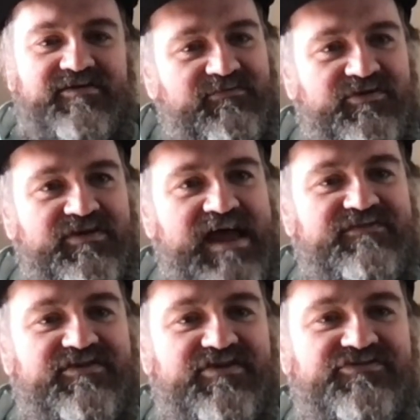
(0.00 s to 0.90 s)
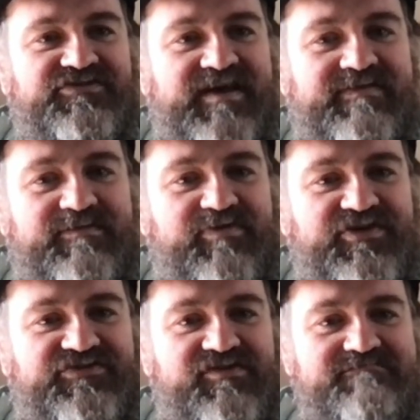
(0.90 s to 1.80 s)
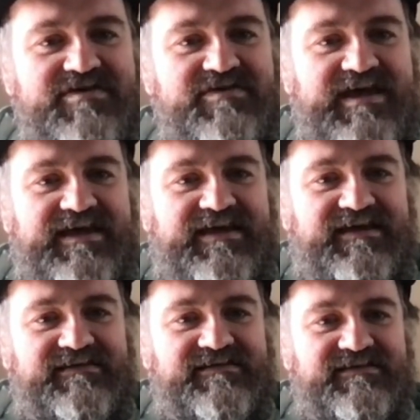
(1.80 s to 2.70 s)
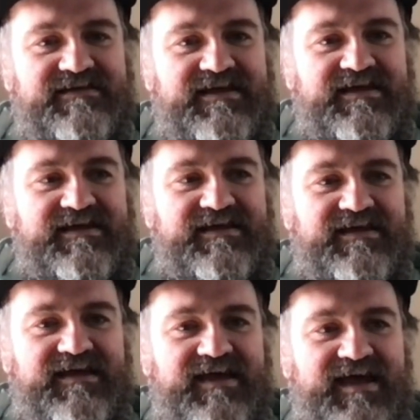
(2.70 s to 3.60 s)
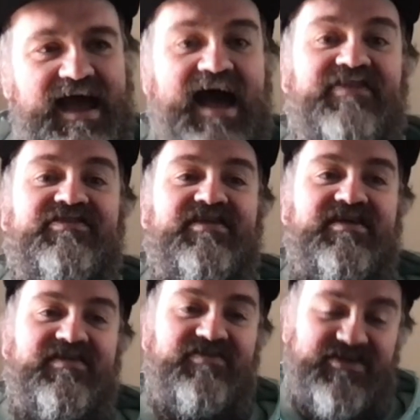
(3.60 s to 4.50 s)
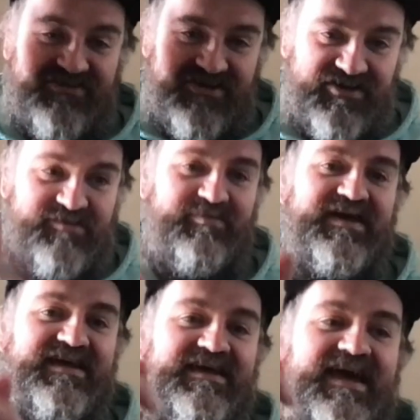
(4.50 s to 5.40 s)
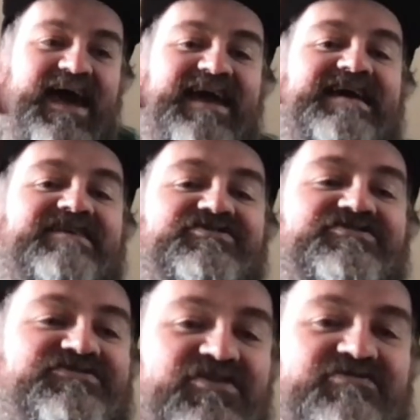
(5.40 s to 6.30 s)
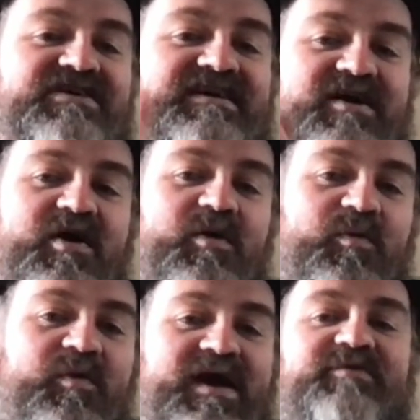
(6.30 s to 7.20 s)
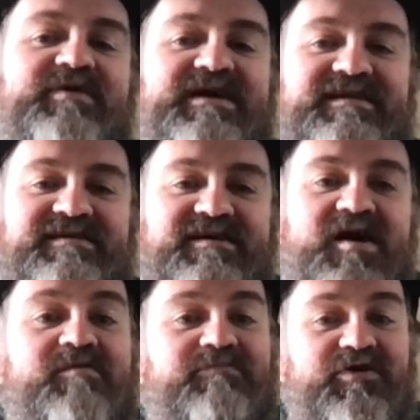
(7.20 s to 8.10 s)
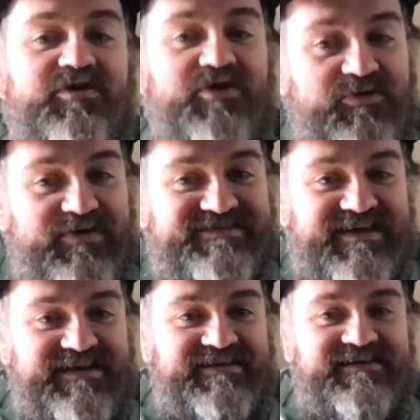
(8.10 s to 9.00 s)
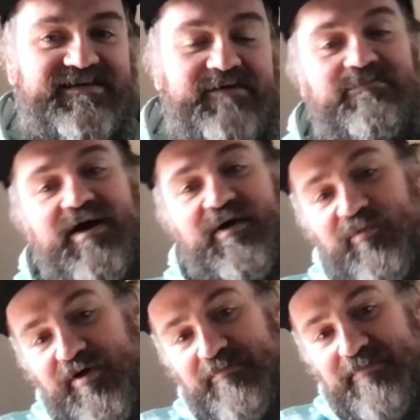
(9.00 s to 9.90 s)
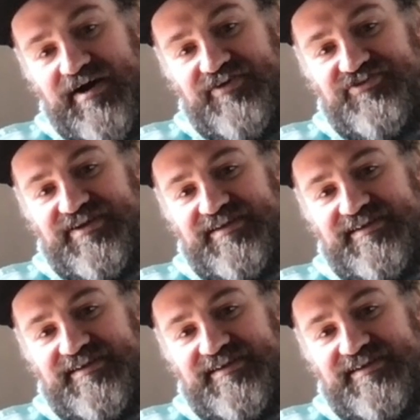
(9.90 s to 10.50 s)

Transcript: Will Leverkusen keep the pressure on Munich? And there's going to be a historic away win. But who is it and by what margin?